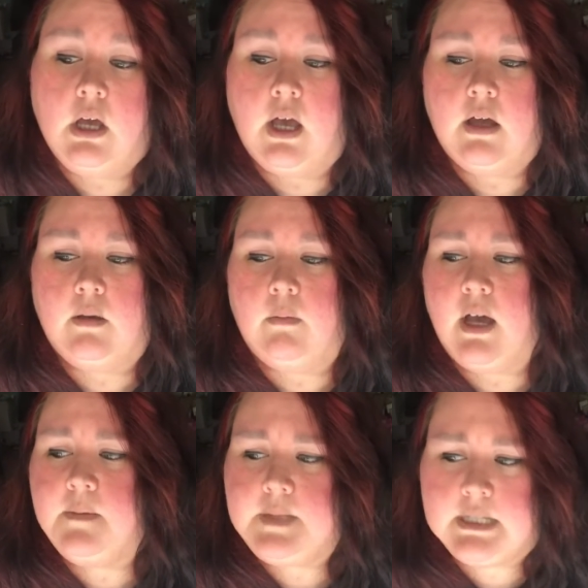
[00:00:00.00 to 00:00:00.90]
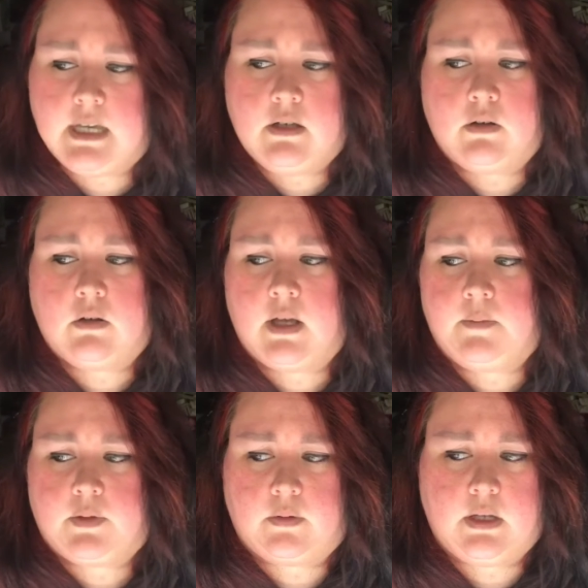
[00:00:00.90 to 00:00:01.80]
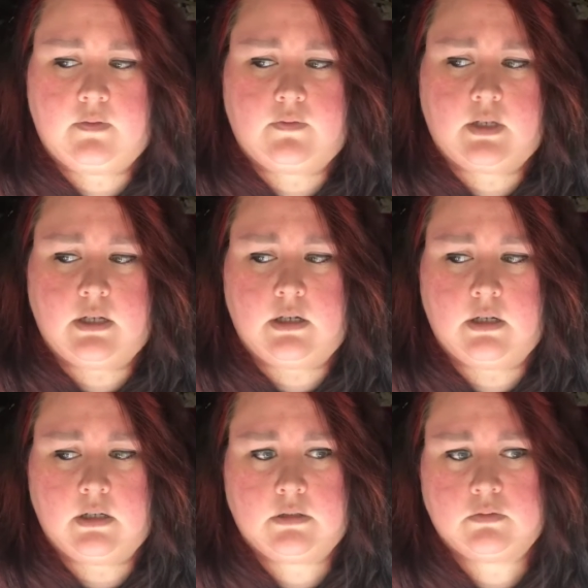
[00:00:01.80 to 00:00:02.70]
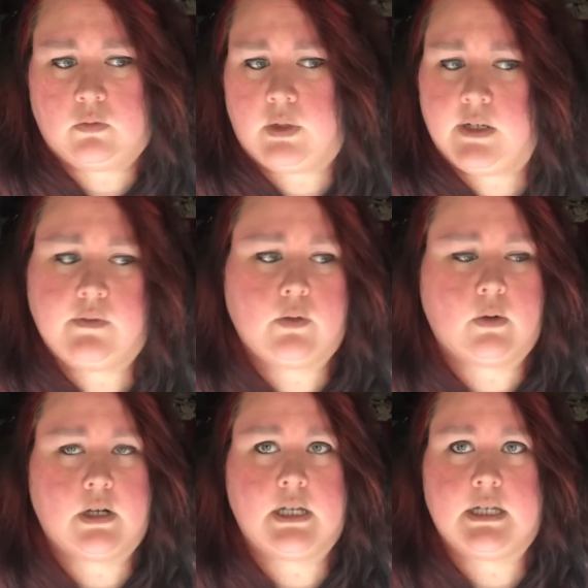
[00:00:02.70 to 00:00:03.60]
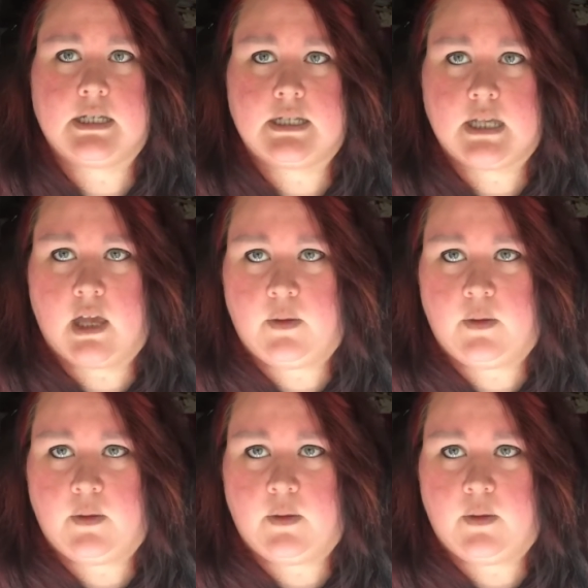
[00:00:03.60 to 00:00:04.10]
upscale, up thrift, whatever the word is,